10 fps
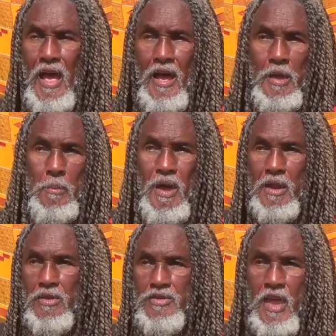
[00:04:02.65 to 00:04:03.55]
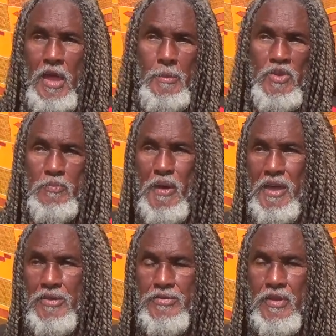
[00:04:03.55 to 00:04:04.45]
occupy the same
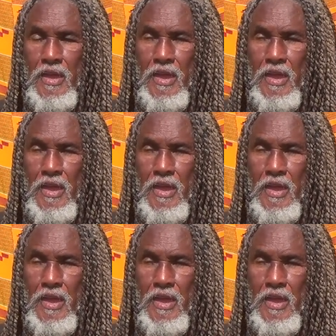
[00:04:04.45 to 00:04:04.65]
space